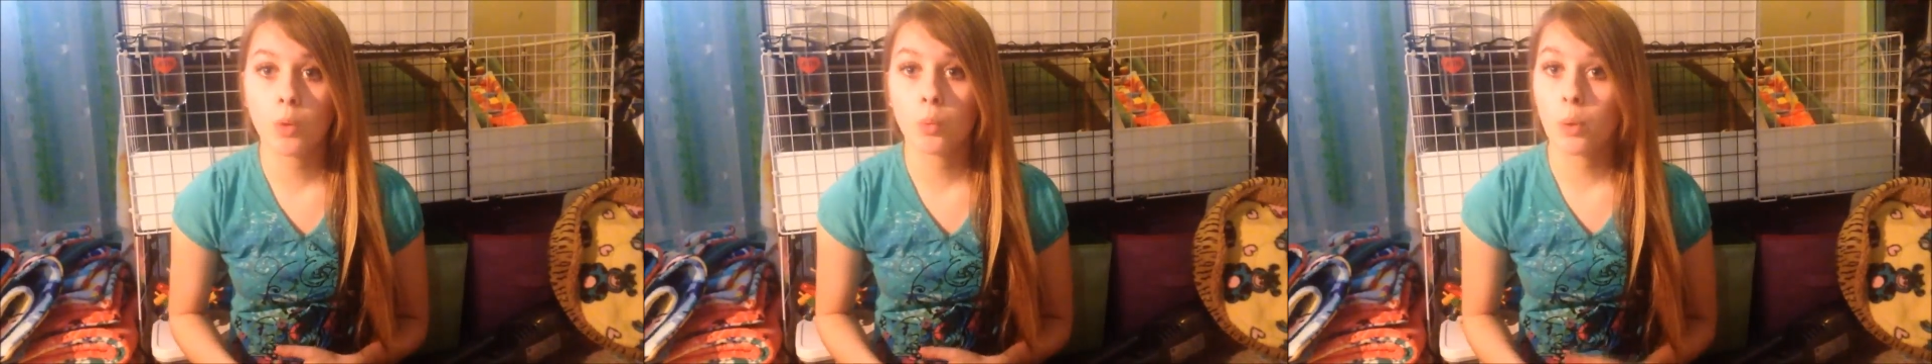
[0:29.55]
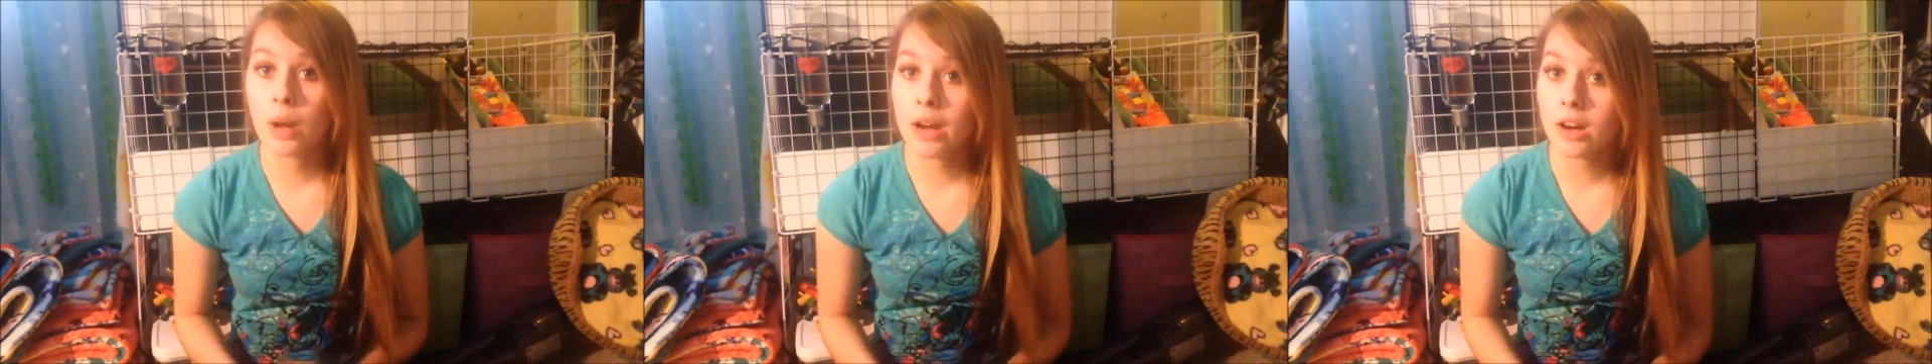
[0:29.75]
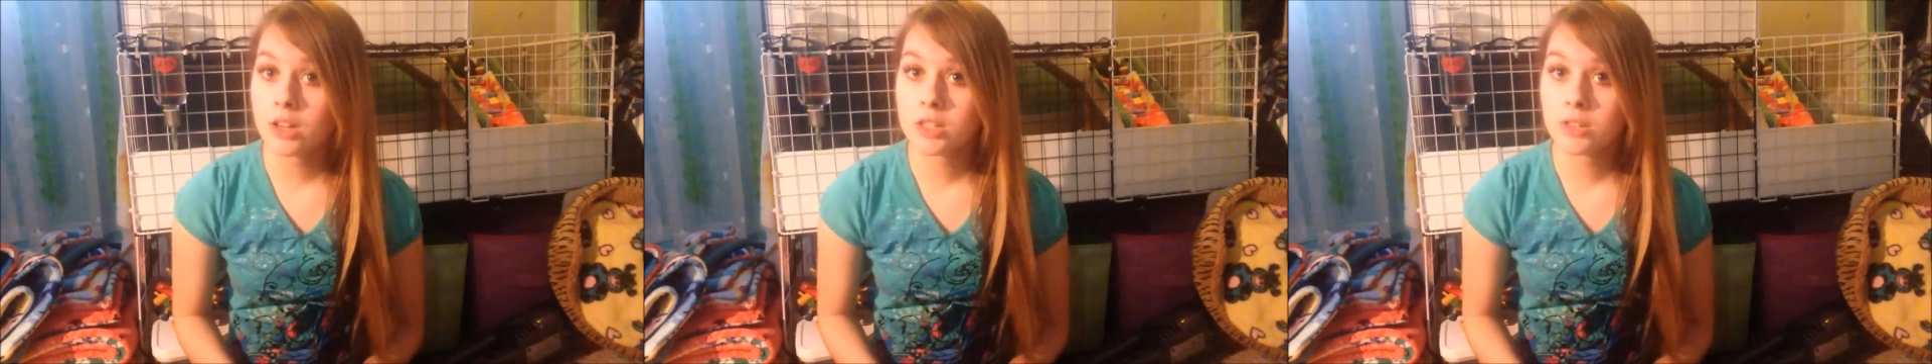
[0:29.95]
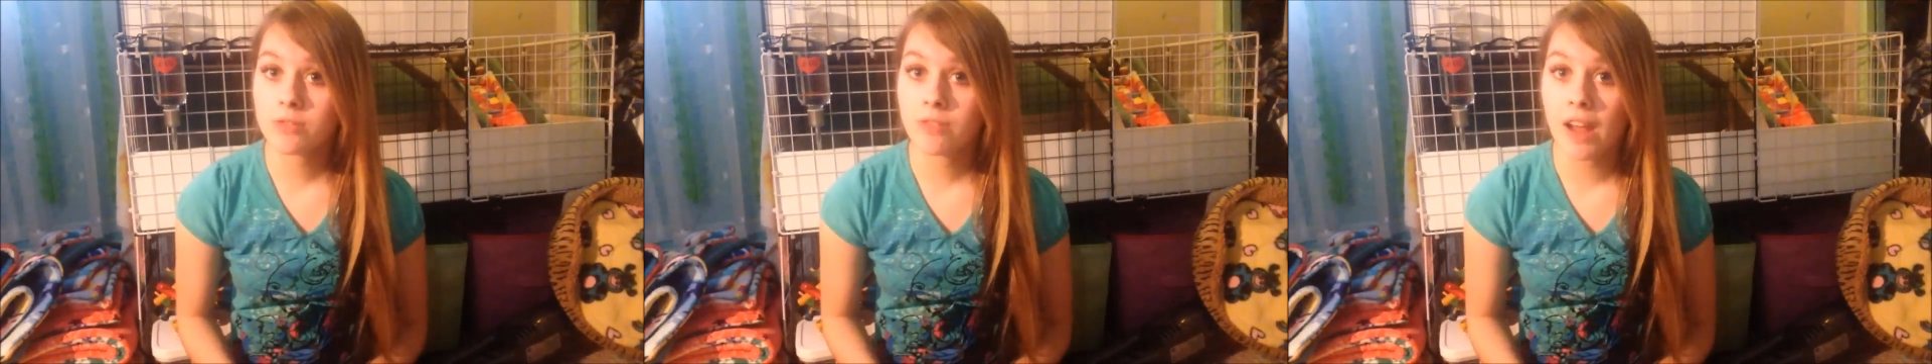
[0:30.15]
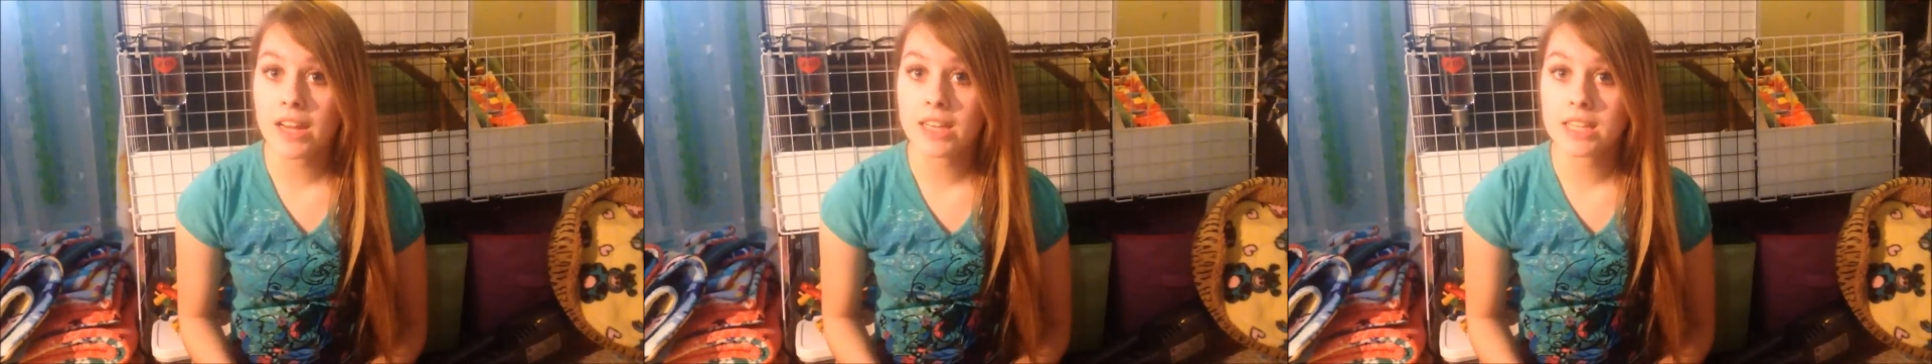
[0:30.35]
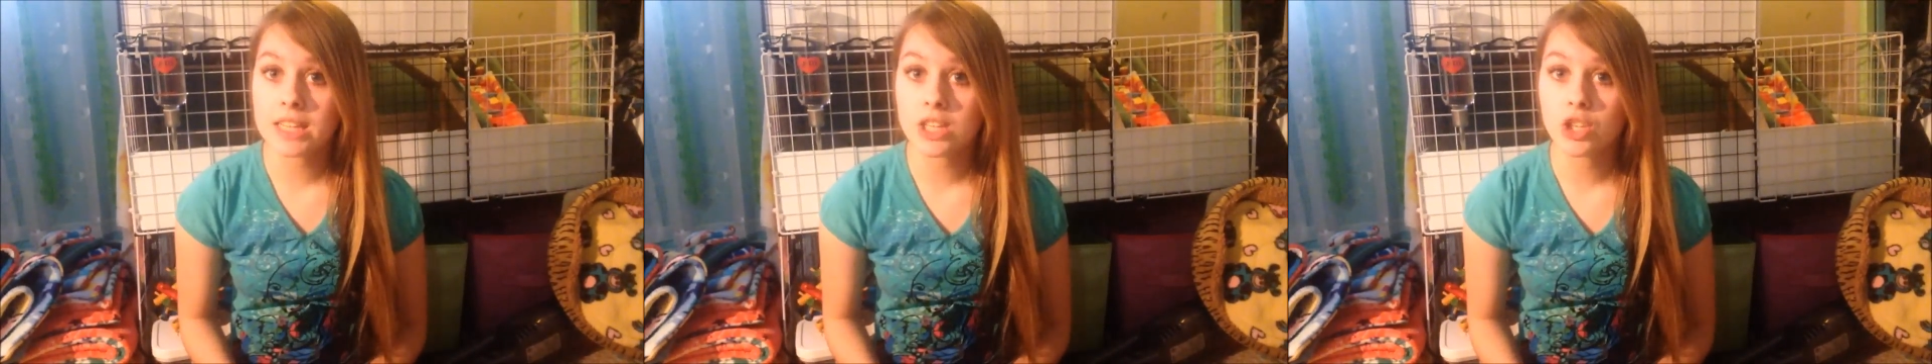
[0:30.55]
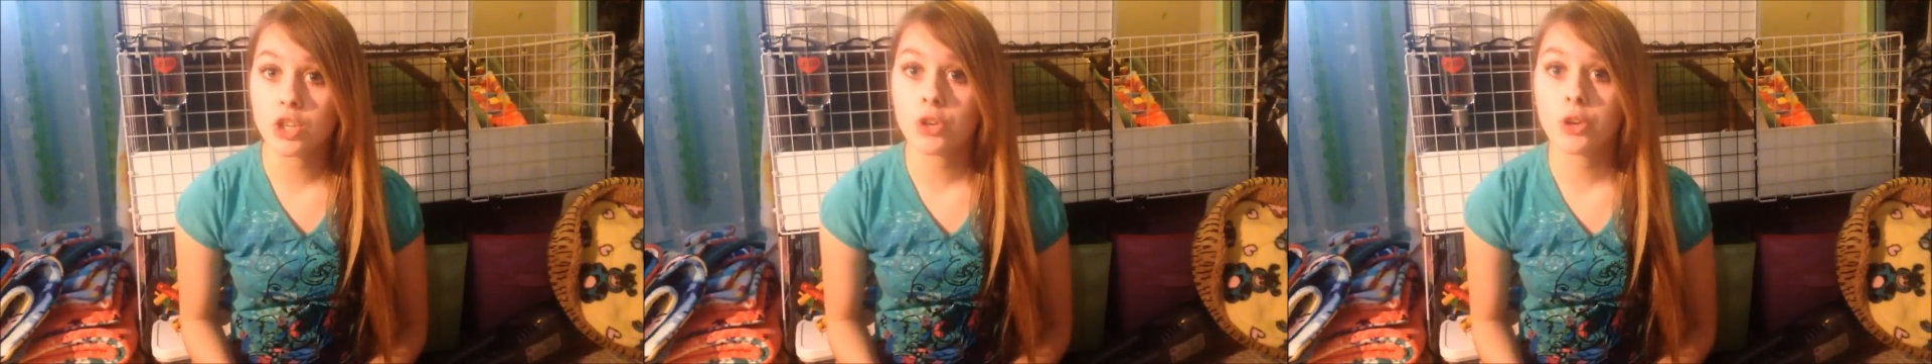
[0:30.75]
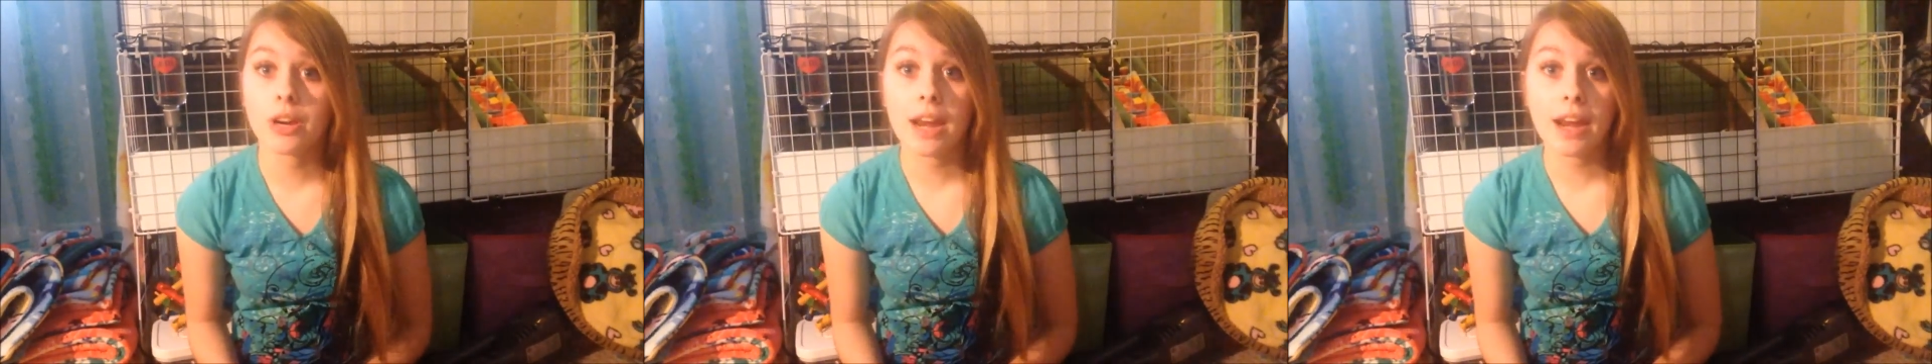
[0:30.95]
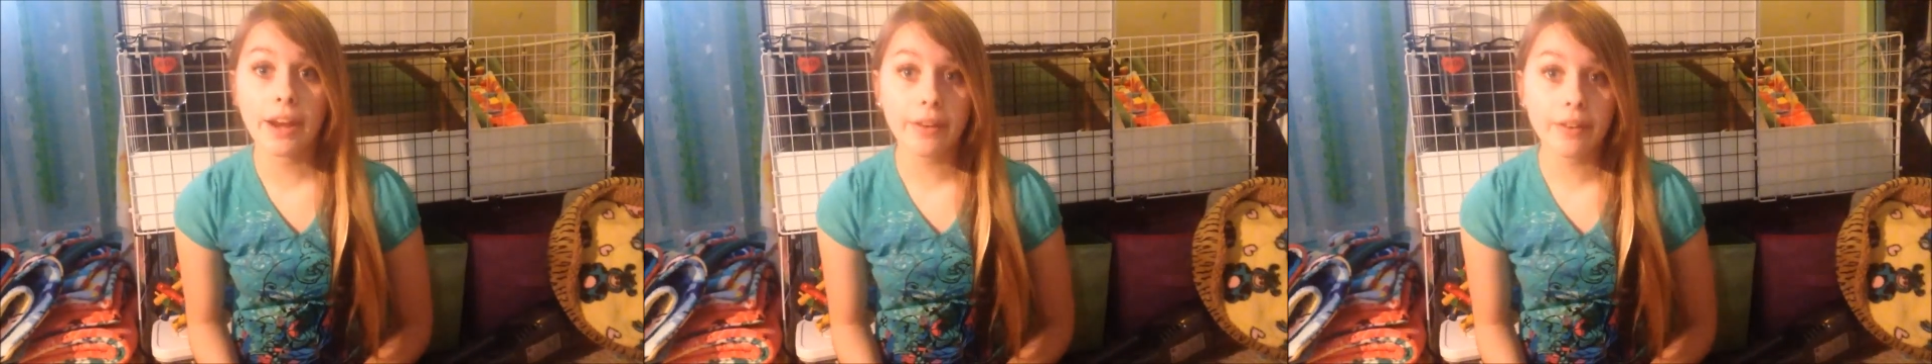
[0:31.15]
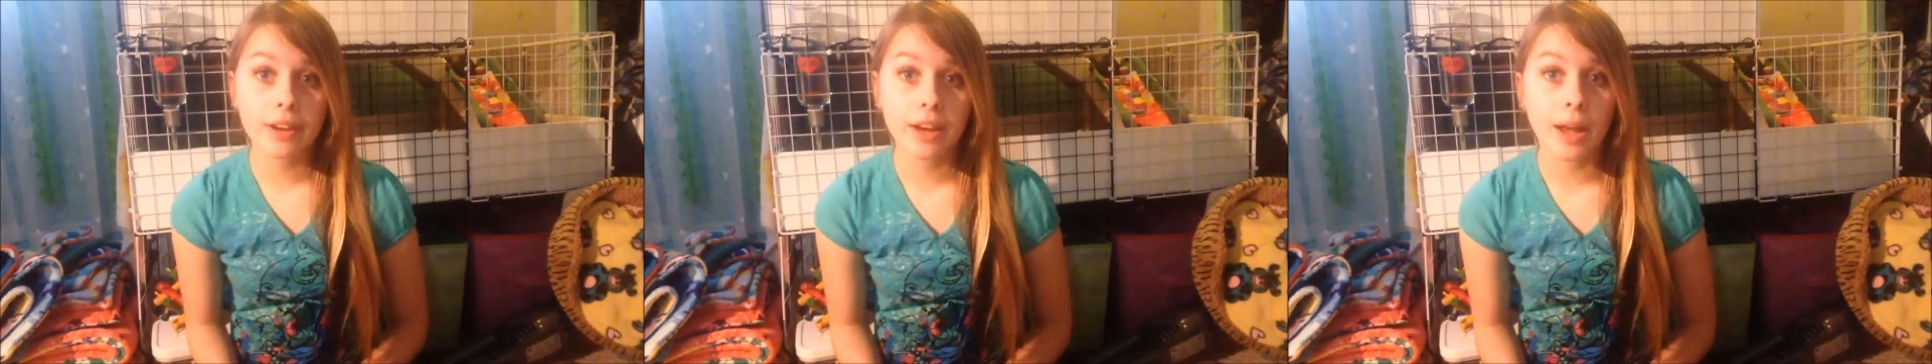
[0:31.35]
rare to find in your
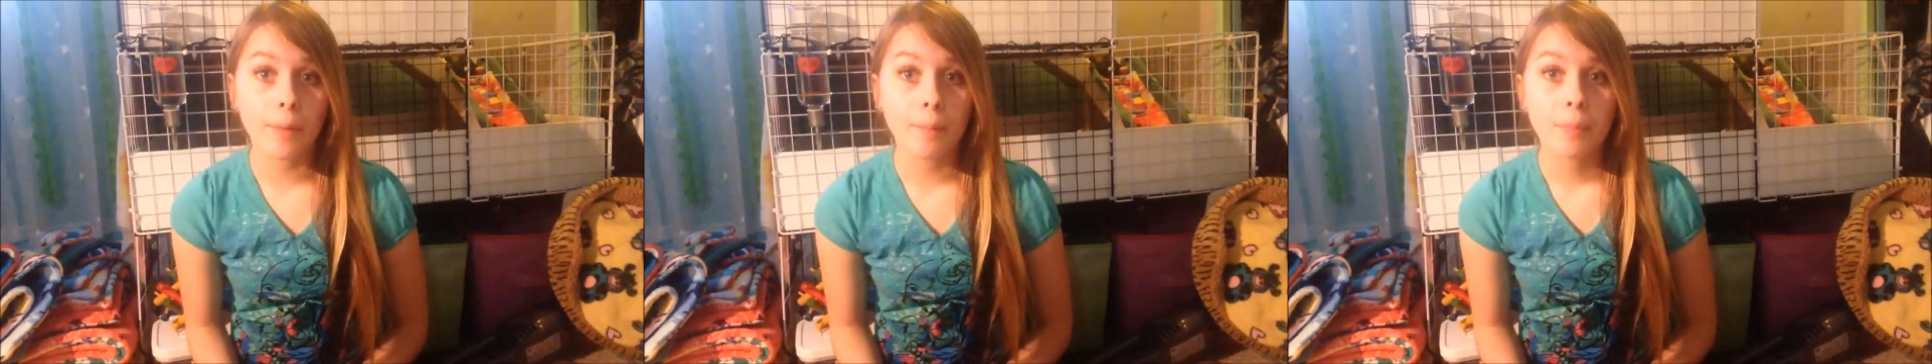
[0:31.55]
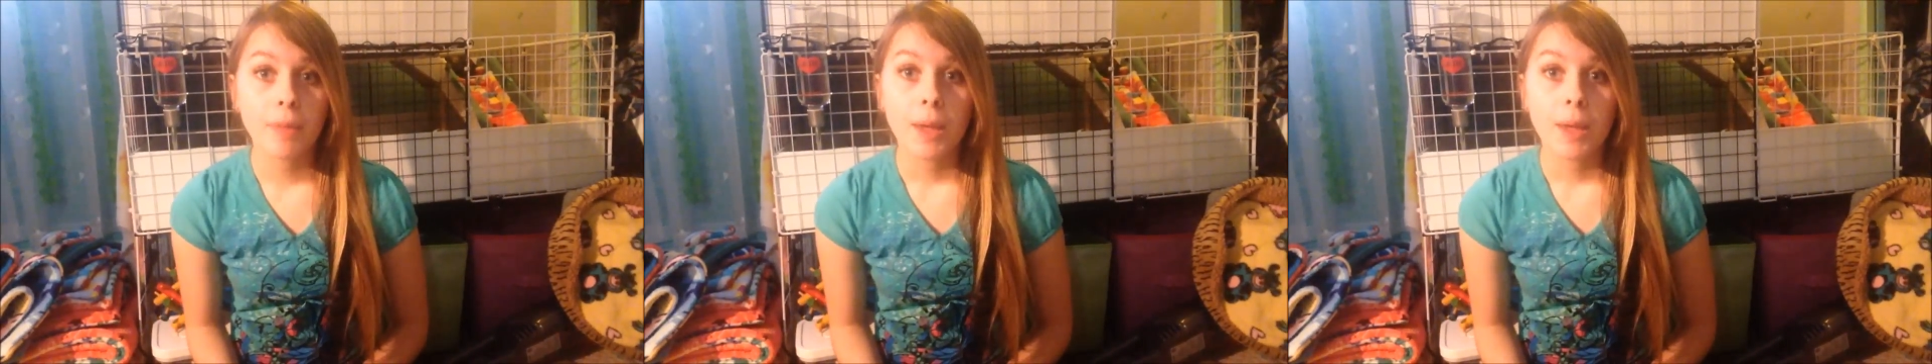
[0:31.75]
area,